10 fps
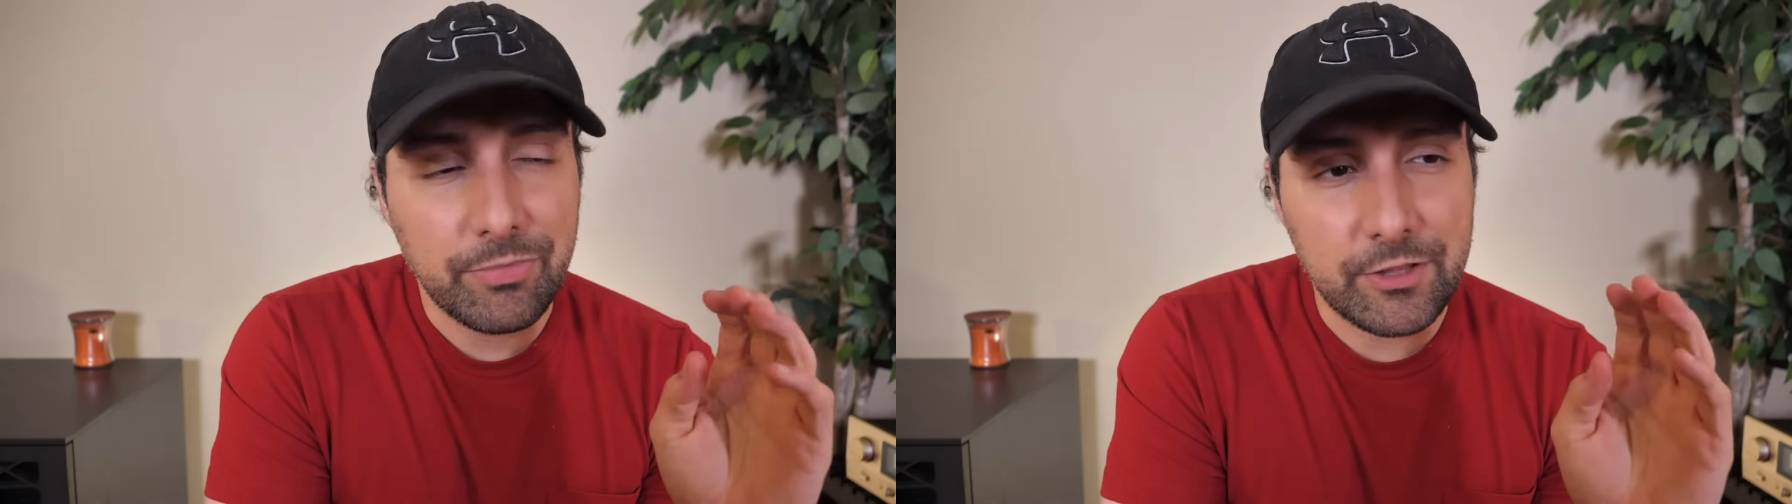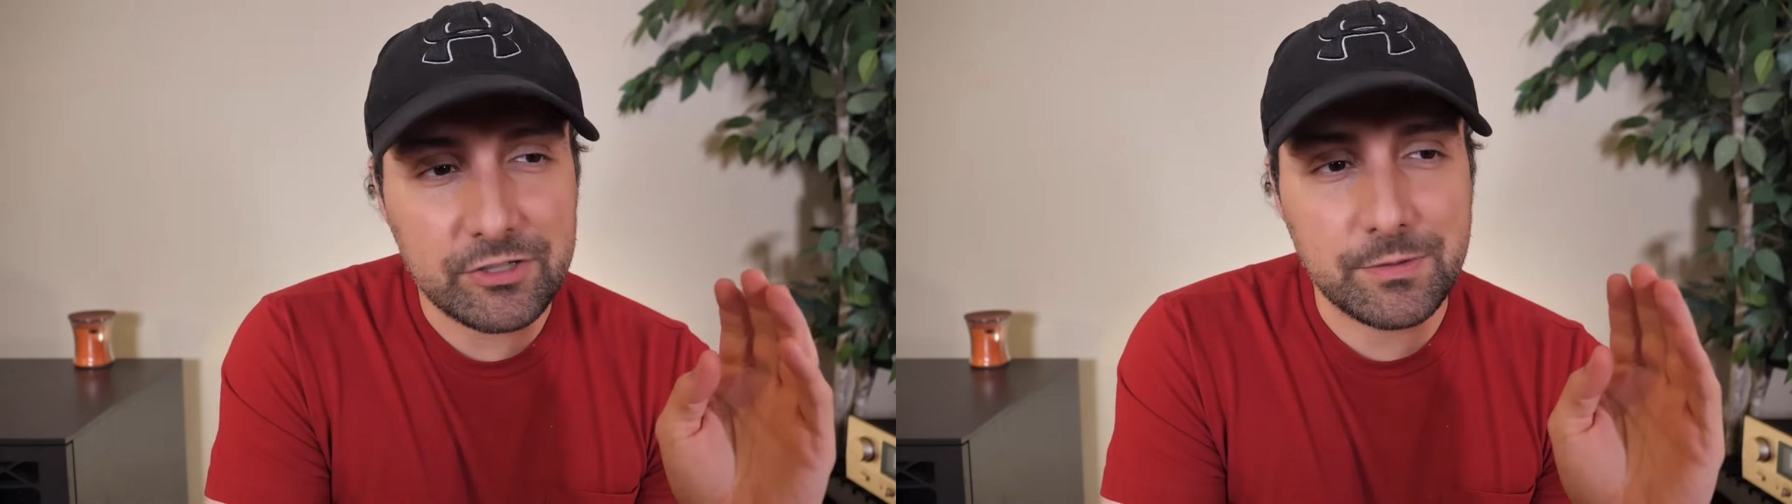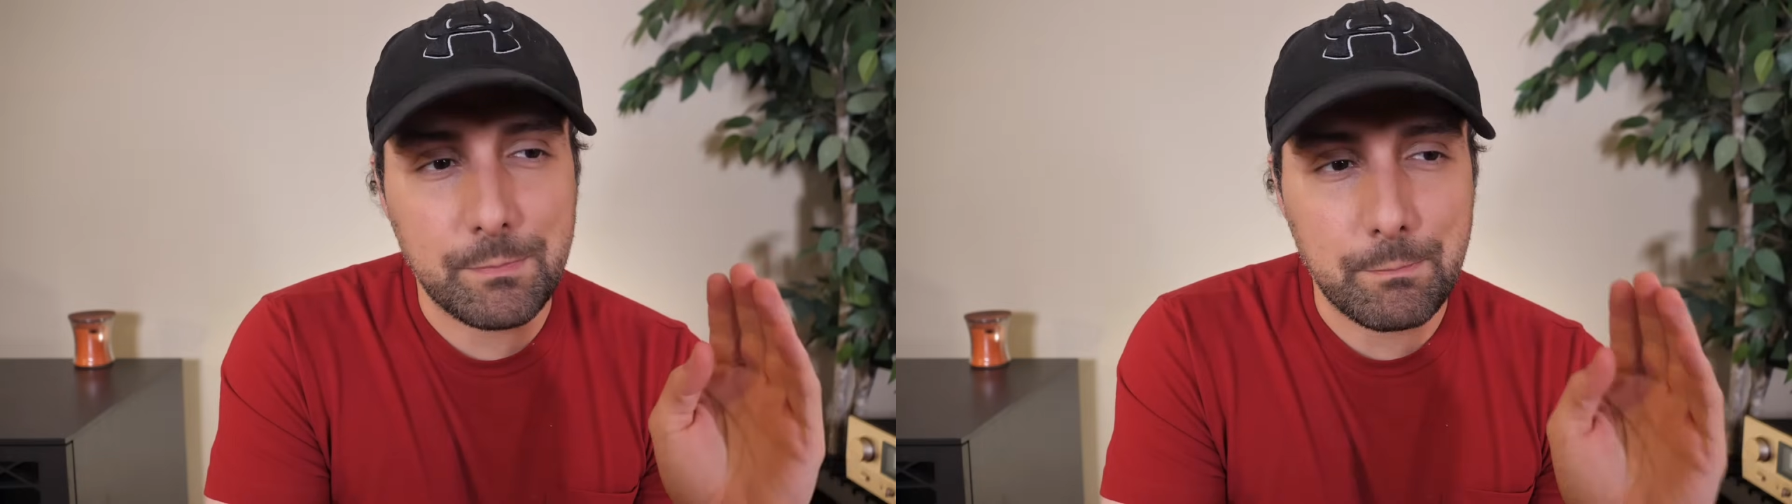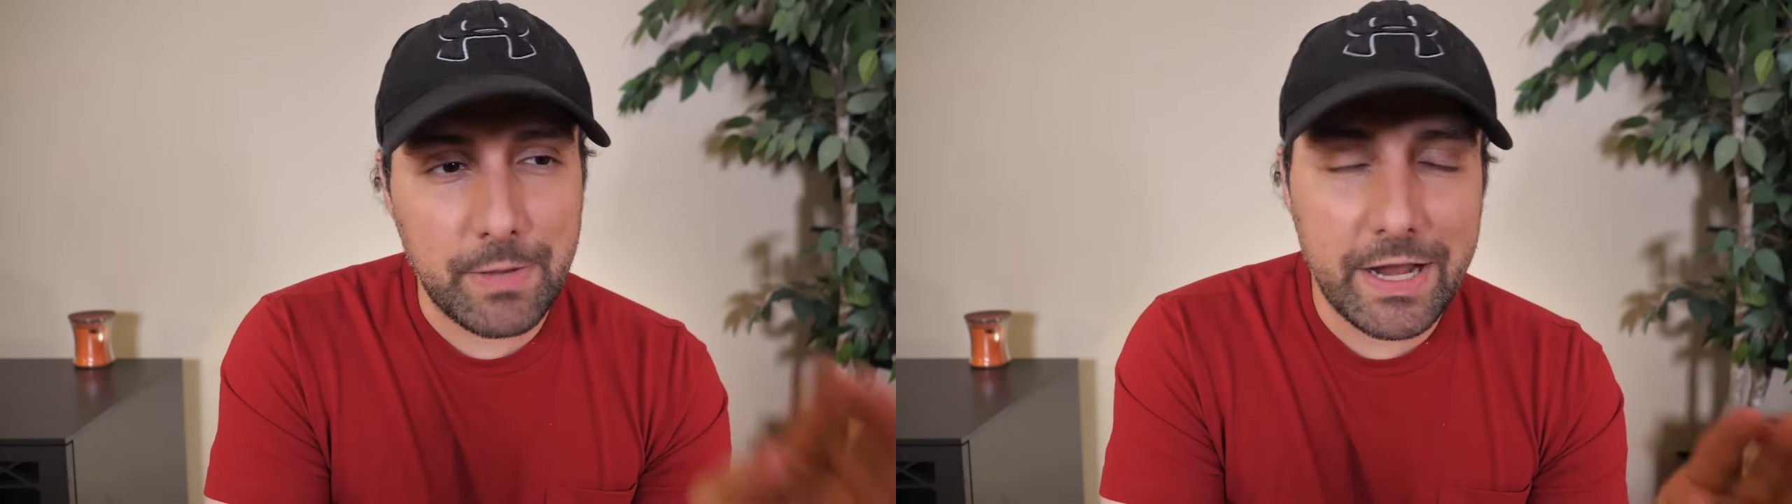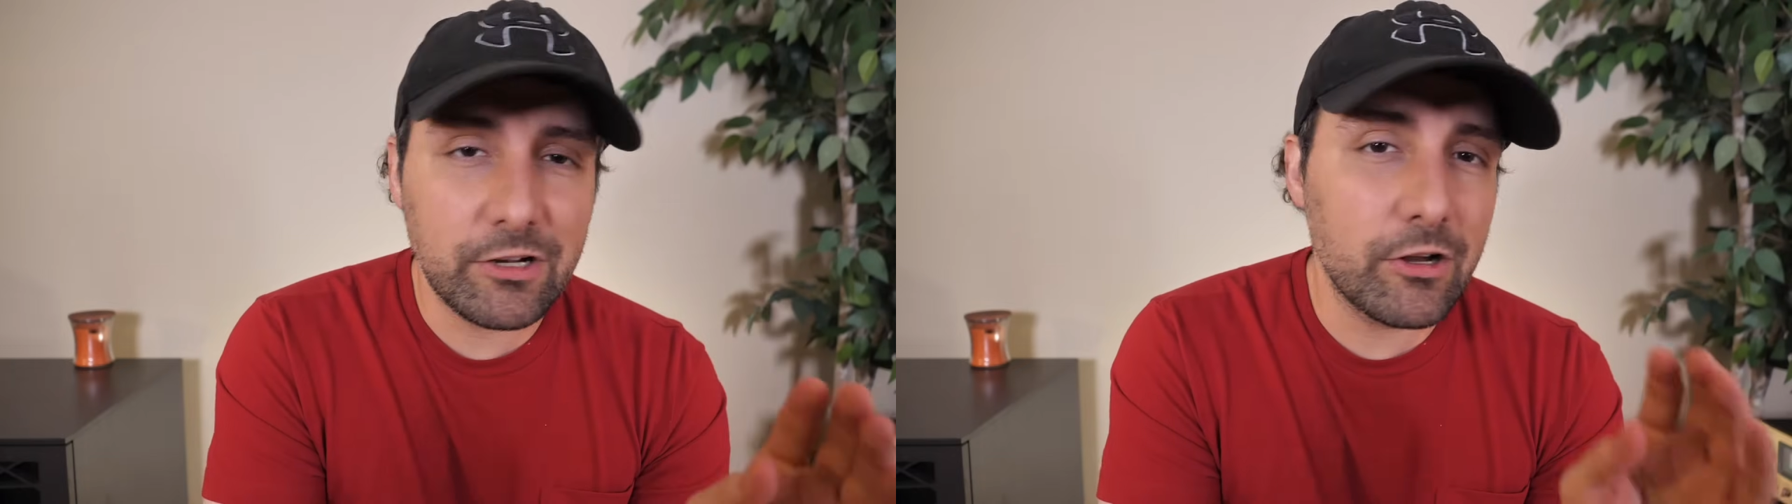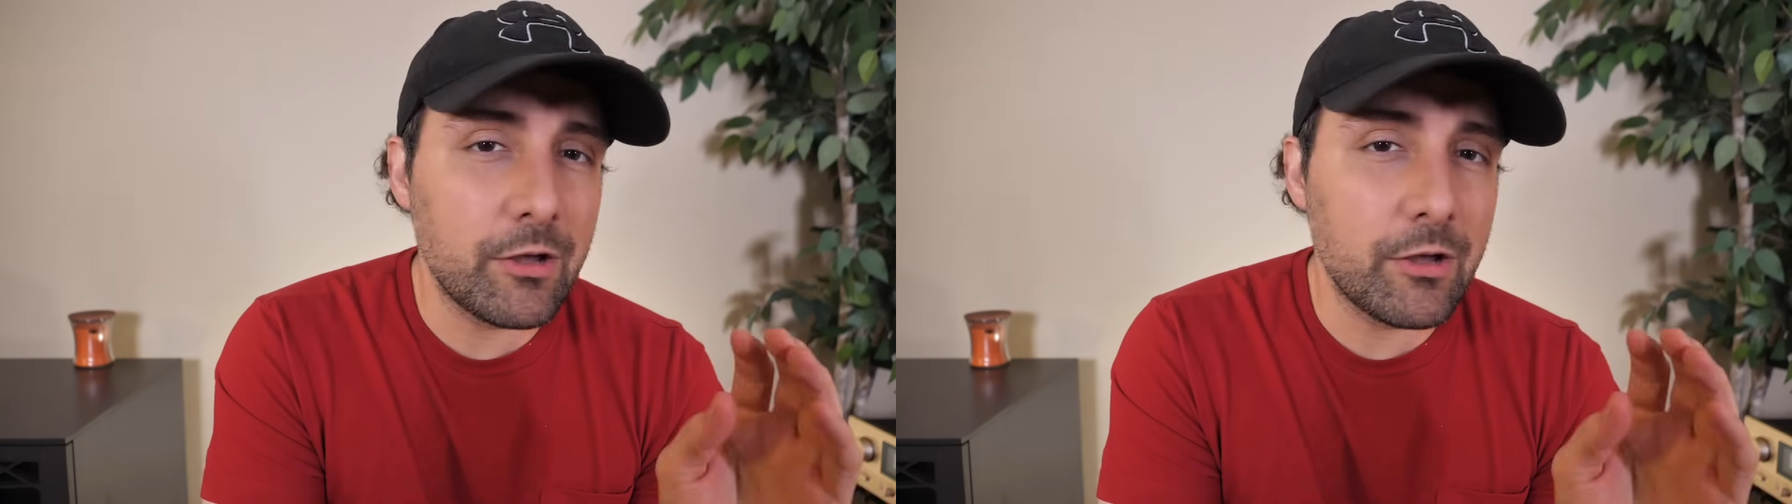there's a minor